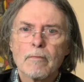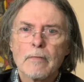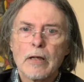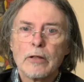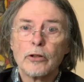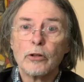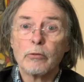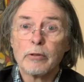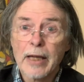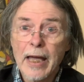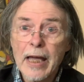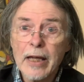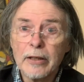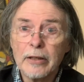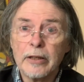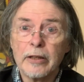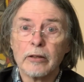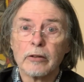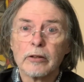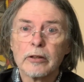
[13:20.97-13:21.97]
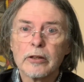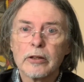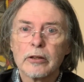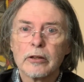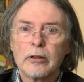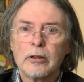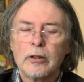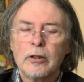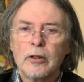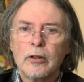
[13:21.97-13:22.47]
You can hear it,
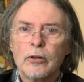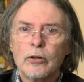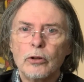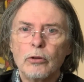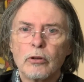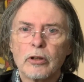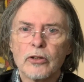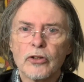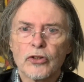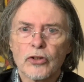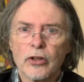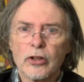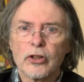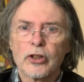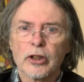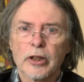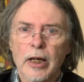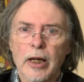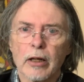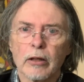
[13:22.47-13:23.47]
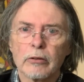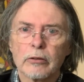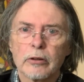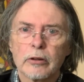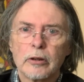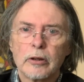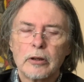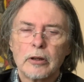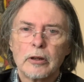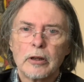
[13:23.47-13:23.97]
you can search it out,
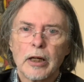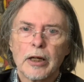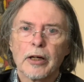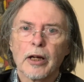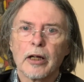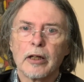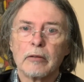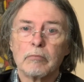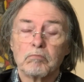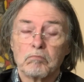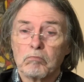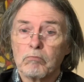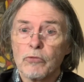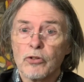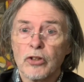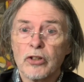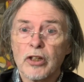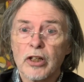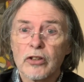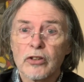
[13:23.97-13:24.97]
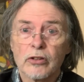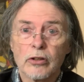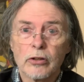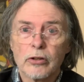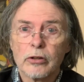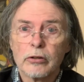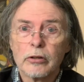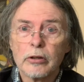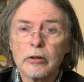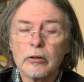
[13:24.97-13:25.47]
and I suggest that
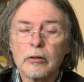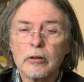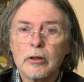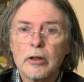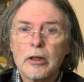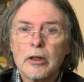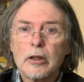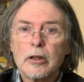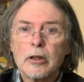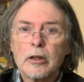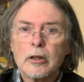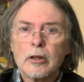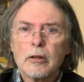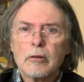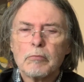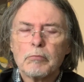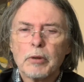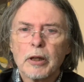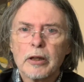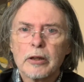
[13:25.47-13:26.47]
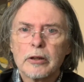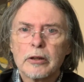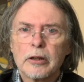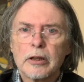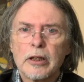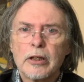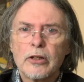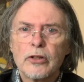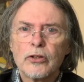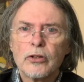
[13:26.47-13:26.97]
you do. But
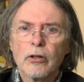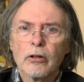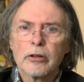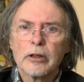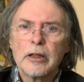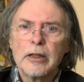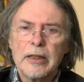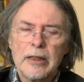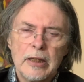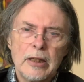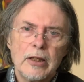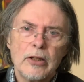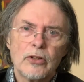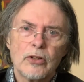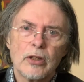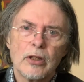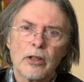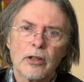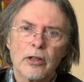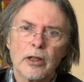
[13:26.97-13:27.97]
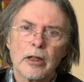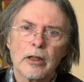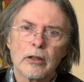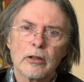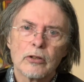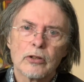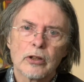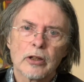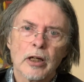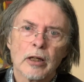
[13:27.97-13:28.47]
it is not an easy thing
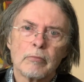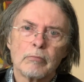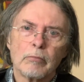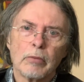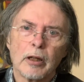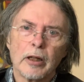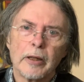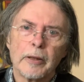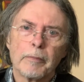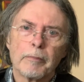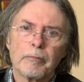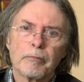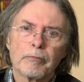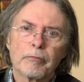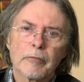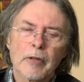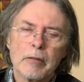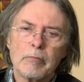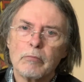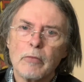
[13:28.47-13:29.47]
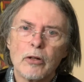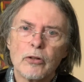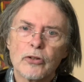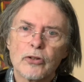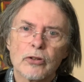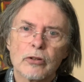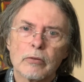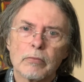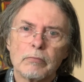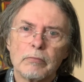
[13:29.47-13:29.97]
to come by. And
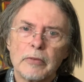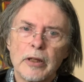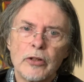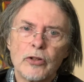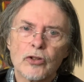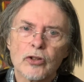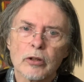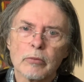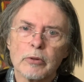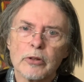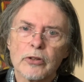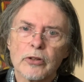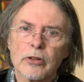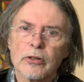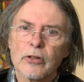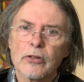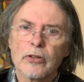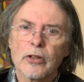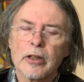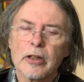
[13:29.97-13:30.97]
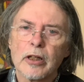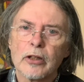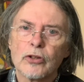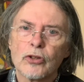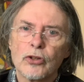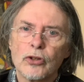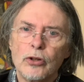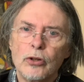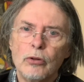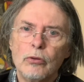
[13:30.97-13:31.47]
most instruments, as I say, are
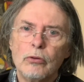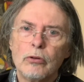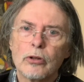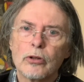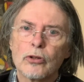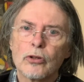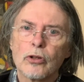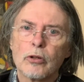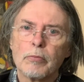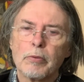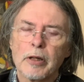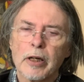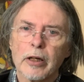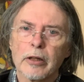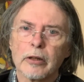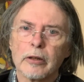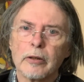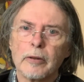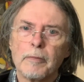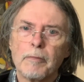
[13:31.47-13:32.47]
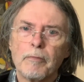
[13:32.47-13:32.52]
tuned to the piano.